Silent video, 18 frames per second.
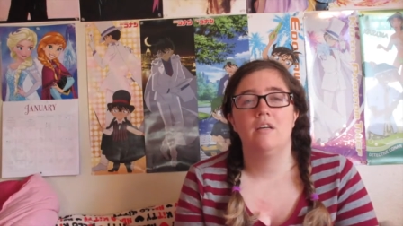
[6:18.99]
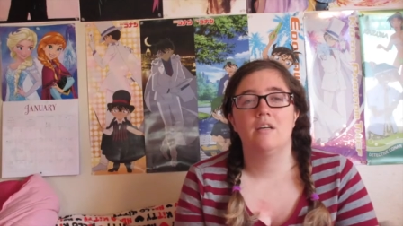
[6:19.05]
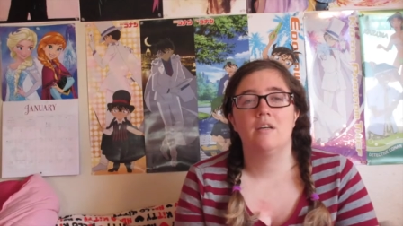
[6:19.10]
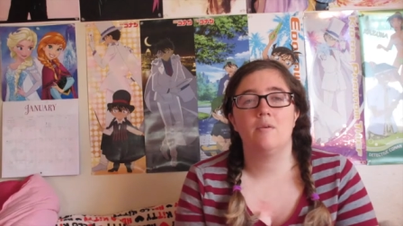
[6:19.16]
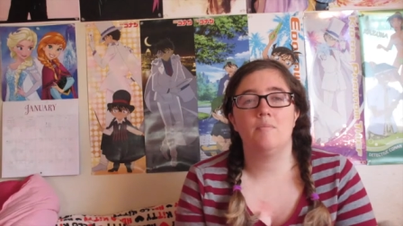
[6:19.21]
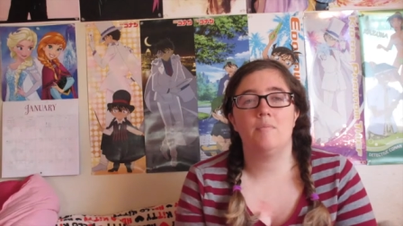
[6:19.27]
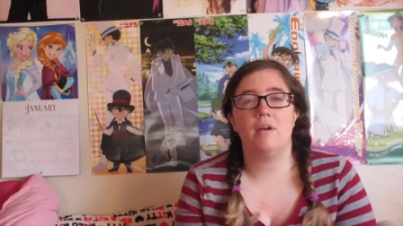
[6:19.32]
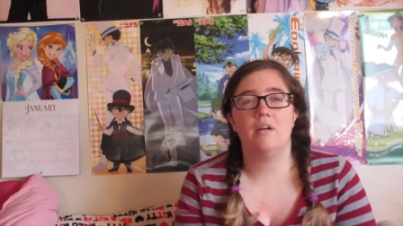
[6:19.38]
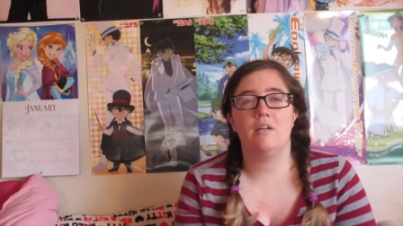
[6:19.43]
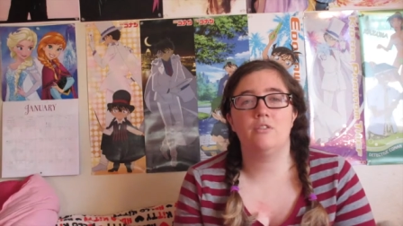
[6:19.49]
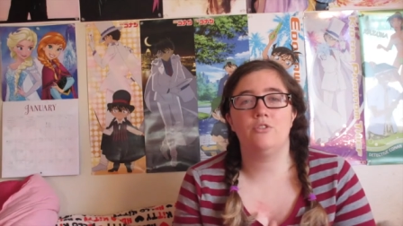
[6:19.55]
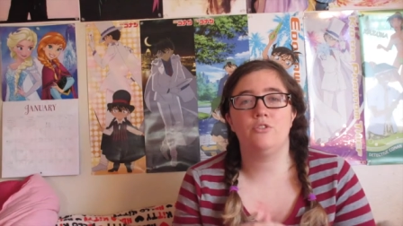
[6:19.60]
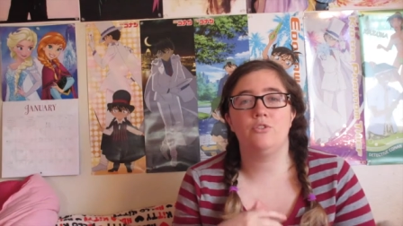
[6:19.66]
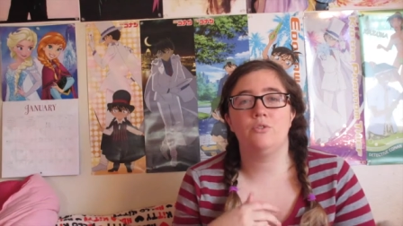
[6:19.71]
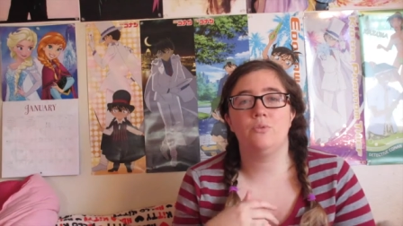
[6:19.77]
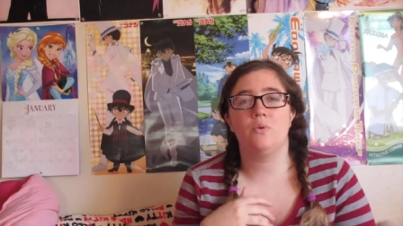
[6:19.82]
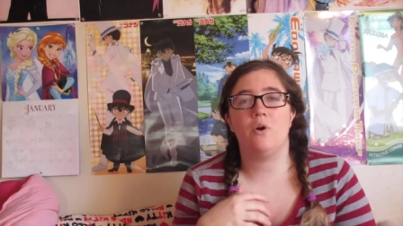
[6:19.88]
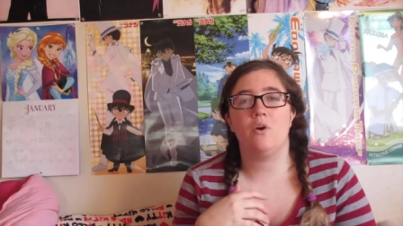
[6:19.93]
compared
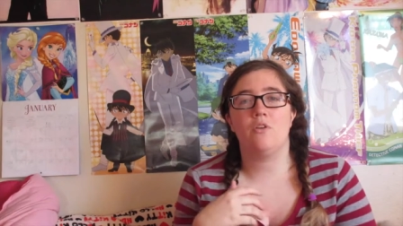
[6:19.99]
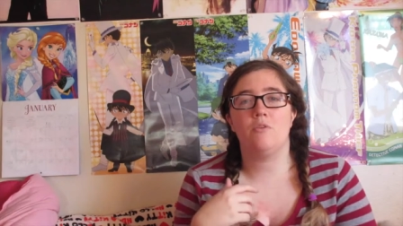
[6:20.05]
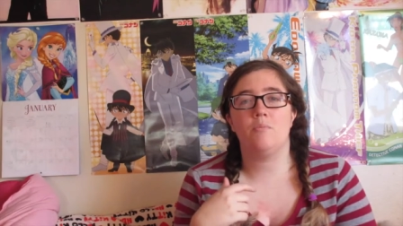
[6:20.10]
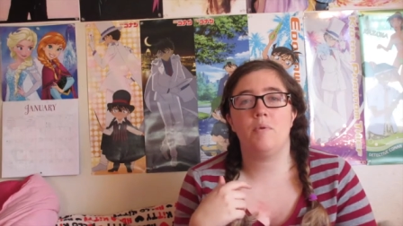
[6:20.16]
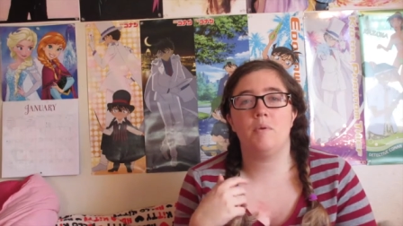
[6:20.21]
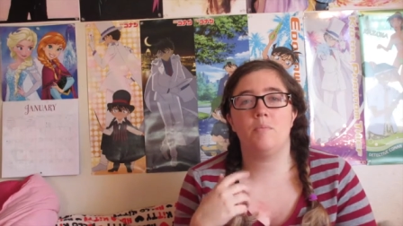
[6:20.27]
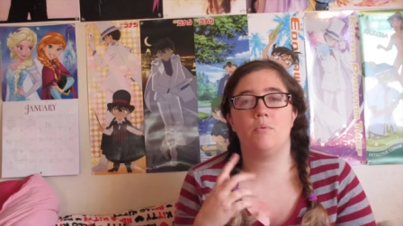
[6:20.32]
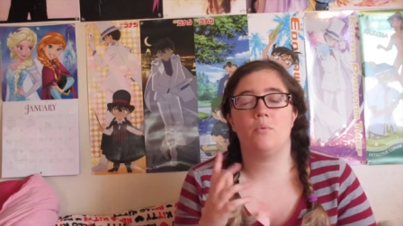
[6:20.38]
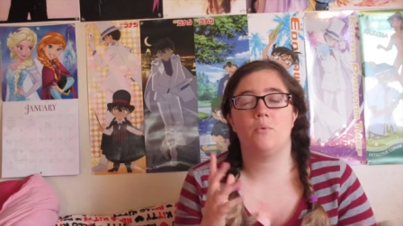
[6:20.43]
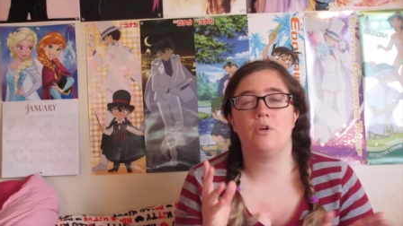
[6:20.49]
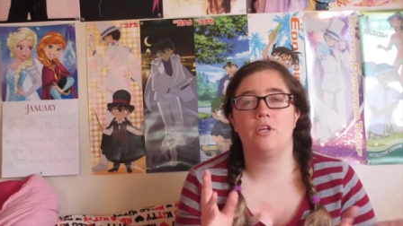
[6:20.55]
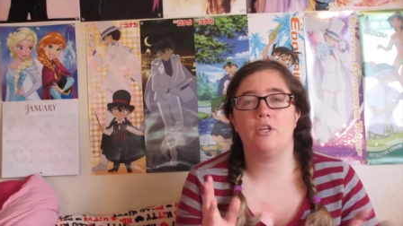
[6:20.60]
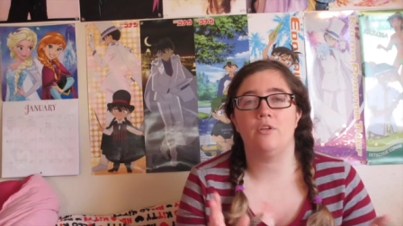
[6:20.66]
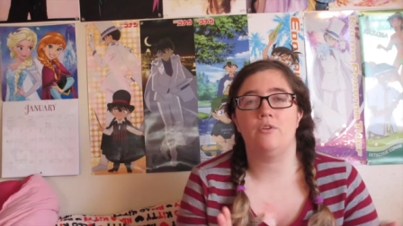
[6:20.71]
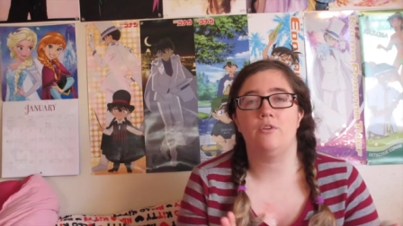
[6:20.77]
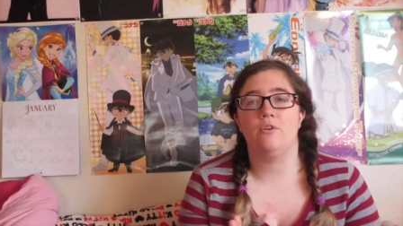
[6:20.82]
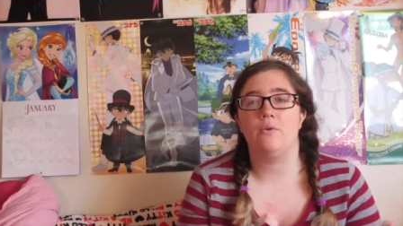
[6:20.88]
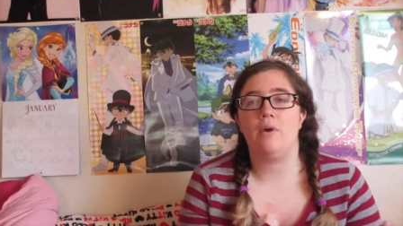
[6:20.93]
to all the paperwork
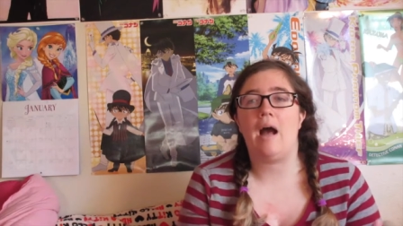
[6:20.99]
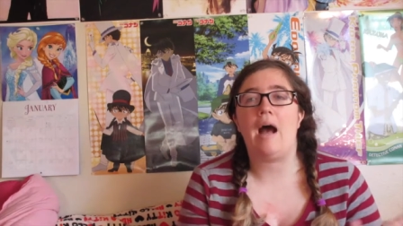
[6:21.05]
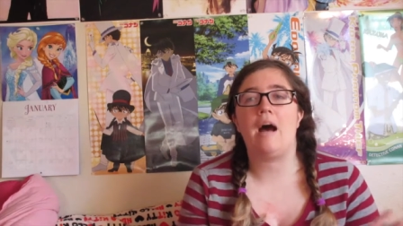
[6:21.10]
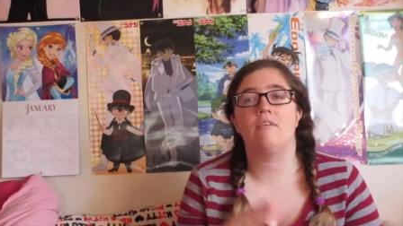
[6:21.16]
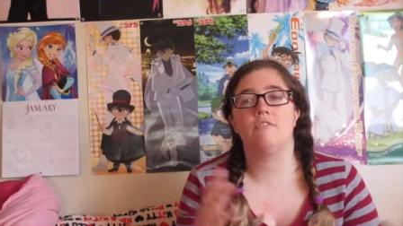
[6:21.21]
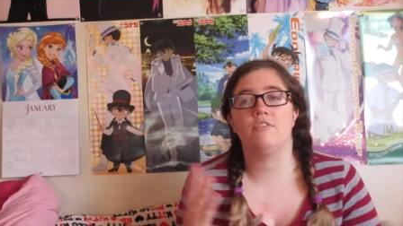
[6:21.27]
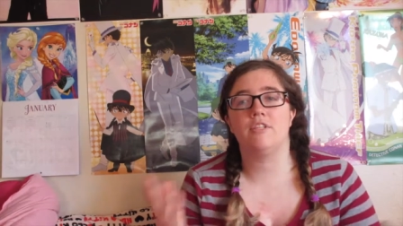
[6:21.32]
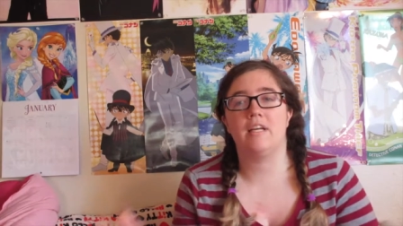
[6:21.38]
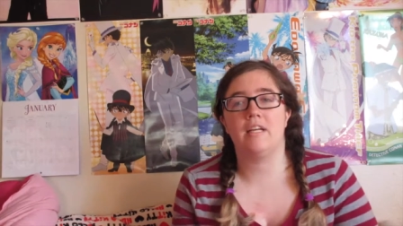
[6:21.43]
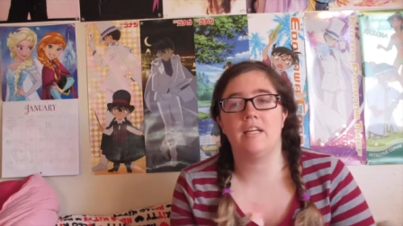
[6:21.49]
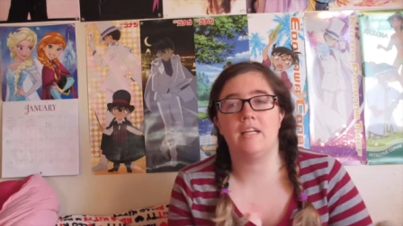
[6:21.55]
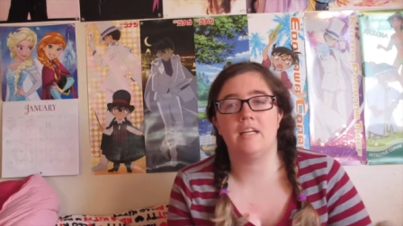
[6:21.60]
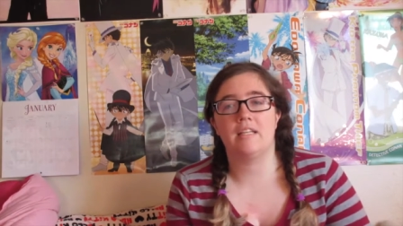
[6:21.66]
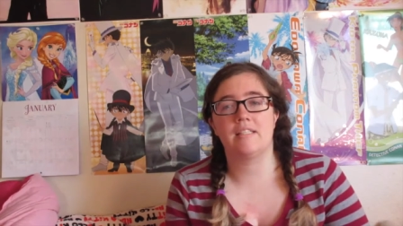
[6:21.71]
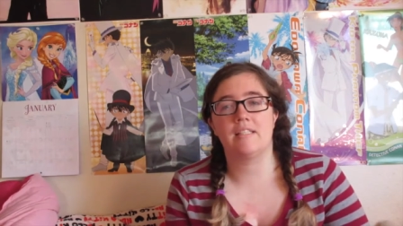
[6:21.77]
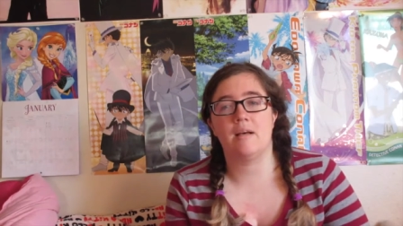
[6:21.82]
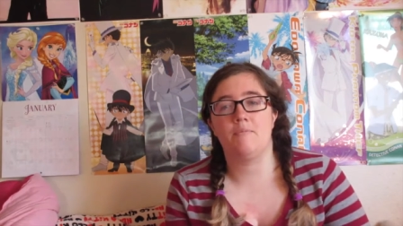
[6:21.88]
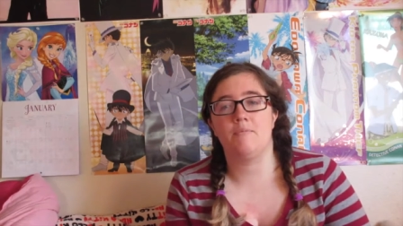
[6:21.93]
you do after getting
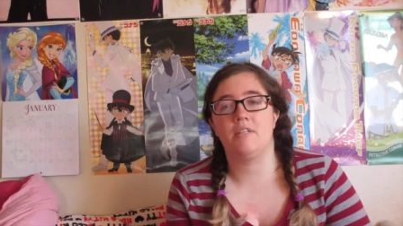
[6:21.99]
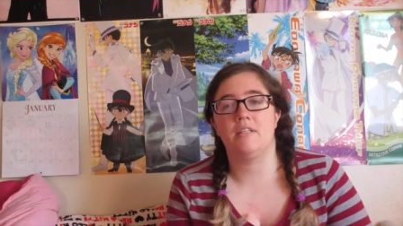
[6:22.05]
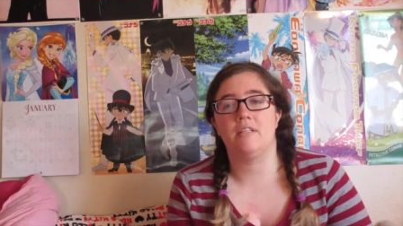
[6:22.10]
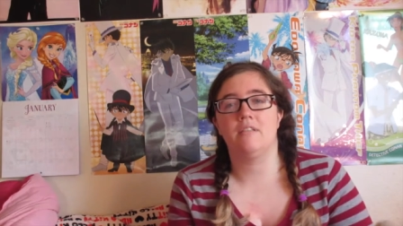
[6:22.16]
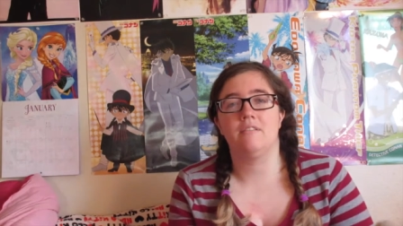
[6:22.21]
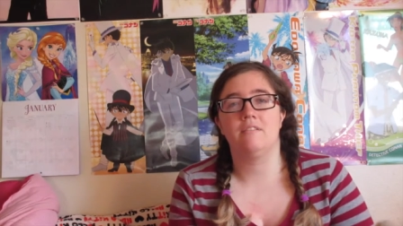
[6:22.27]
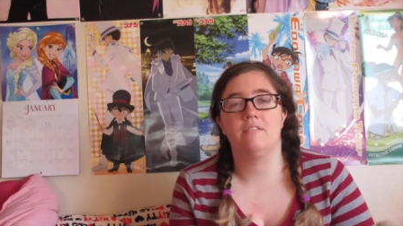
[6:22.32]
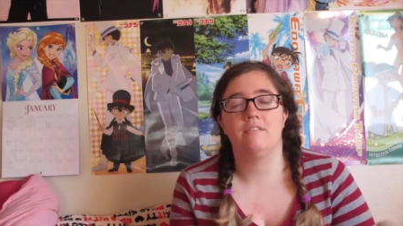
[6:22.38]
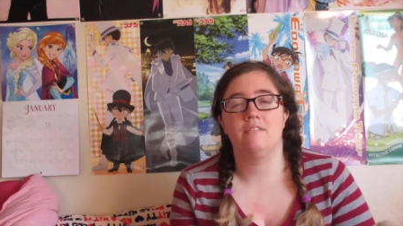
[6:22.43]
accepted.